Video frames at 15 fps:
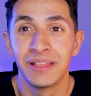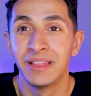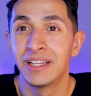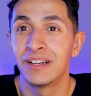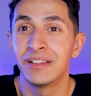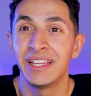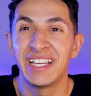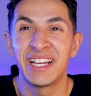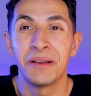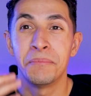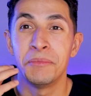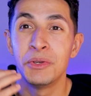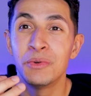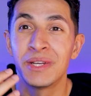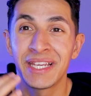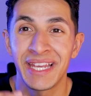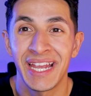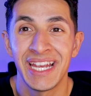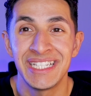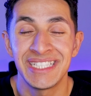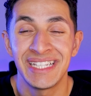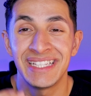literally
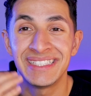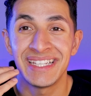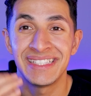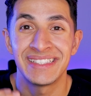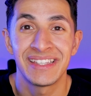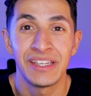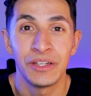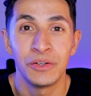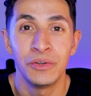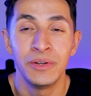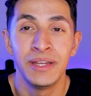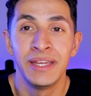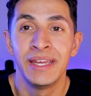communication is a skill.